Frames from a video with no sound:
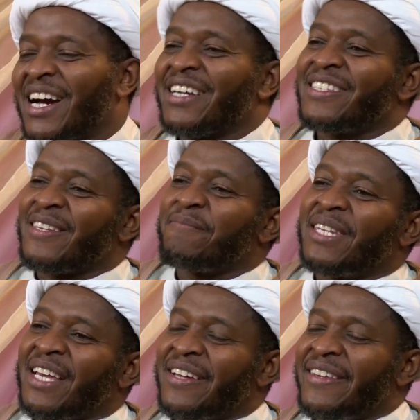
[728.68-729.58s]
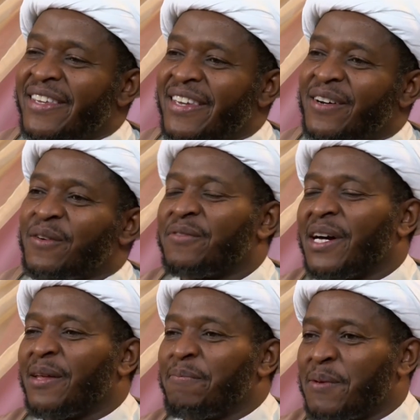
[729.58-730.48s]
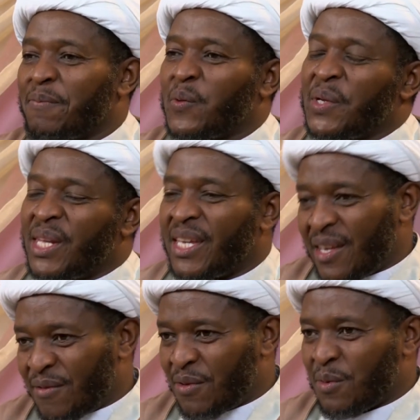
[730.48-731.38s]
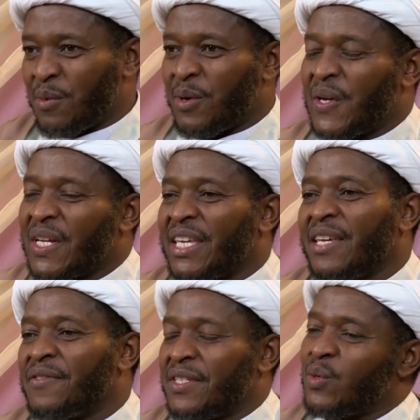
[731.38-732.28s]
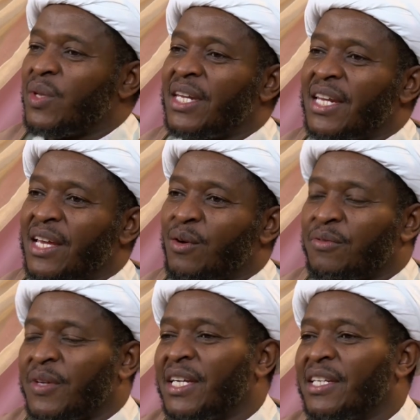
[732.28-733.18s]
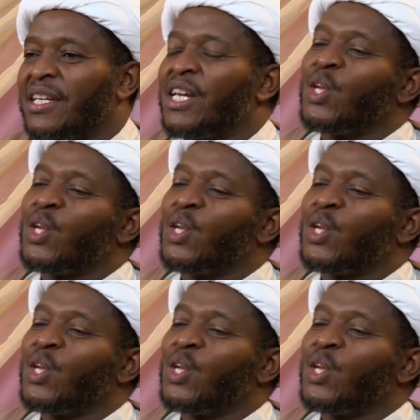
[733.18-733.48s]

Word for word: accept the hadiyah of other people when they give you gifts on the day of Eid.